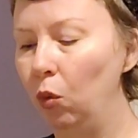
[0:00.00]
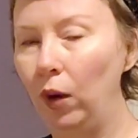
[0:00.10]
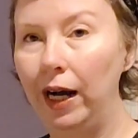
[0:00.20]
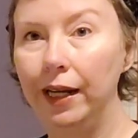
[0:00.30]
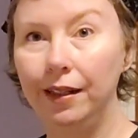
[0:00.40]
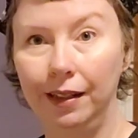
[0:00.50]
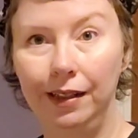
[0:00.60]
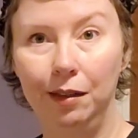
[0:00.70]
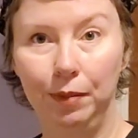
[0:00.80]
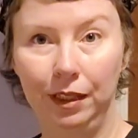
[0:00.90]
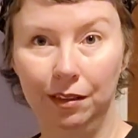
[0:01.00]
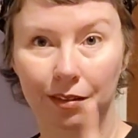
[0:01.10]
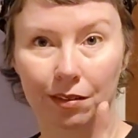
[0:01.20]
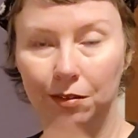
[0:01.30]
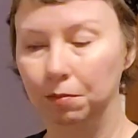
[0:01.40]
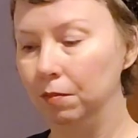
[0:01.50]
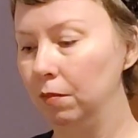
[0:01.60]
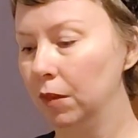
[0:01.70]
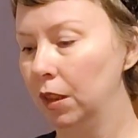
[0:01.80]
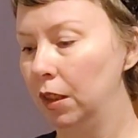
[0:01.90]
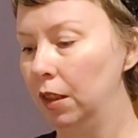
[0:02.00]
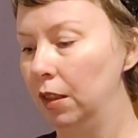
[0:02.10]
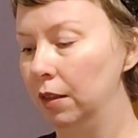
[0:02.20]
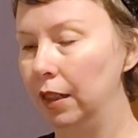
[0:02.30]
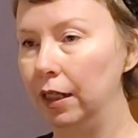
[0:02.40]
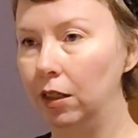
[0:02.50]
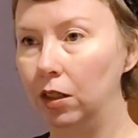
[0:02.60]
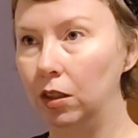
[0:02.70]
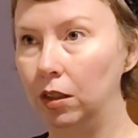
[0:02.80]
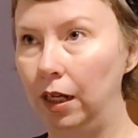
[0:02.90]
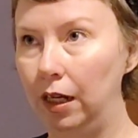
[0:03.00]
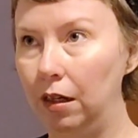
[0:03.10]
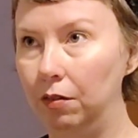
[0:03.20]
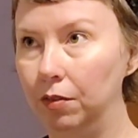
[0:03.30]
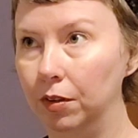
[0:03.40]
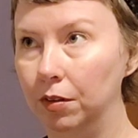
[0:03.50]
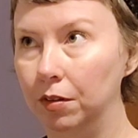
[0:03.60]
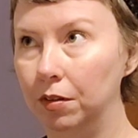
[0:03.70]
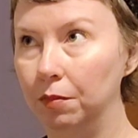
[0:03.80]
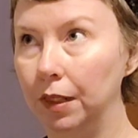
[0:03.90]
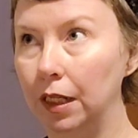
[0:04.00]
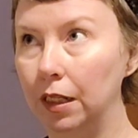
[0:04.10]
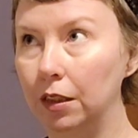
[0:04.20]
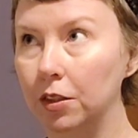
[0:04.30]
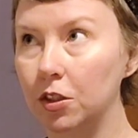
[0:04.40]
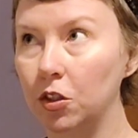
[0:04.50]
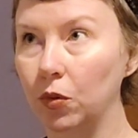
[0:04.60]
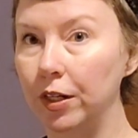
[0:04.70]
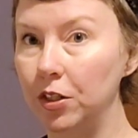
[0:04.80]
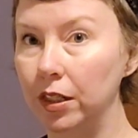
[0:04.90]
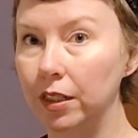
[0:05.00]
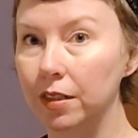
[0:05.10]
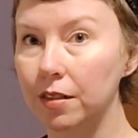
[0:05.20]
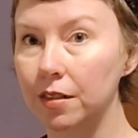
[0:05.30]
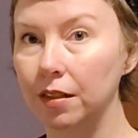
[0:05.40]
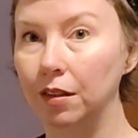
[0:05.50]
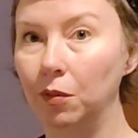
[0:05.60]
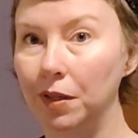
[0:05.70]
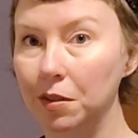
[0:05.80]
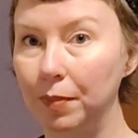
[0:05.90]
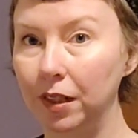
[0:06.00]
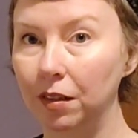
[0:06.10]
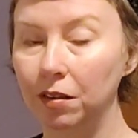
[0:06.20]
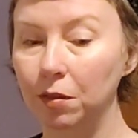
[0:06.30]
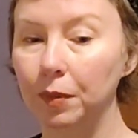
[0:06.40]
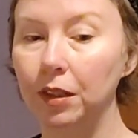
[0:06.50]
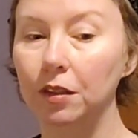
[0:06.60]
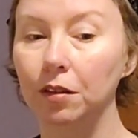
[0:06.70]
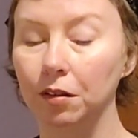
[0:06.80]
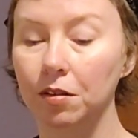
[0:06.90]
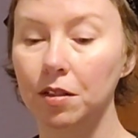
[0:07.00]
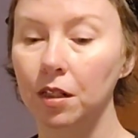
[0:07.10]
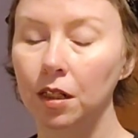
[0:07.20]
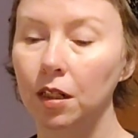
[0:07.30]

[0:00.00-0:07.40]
wide leg pants that have some kind of stretchiness in the waistband, because